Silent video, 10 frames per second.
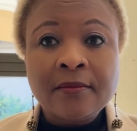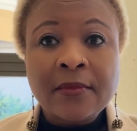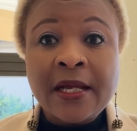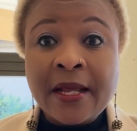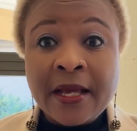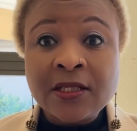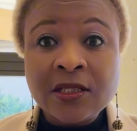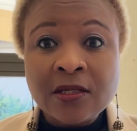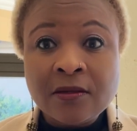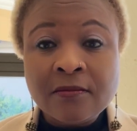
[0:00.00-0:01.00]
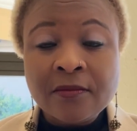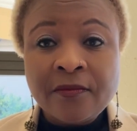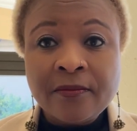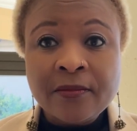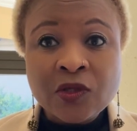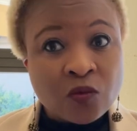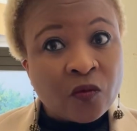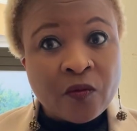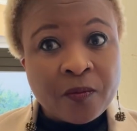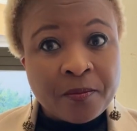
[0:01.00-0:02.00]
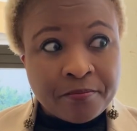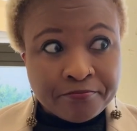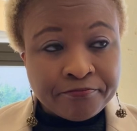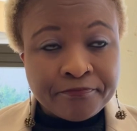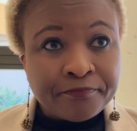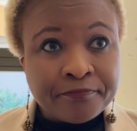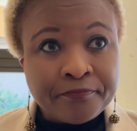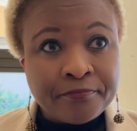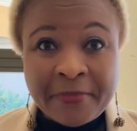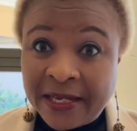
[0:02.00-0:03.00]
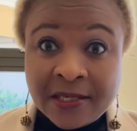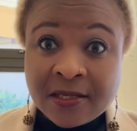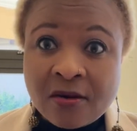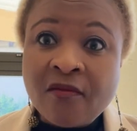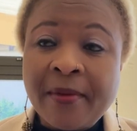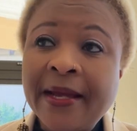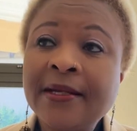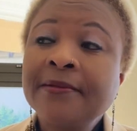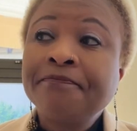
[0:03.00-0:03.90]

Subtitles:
an ex-school mate of mine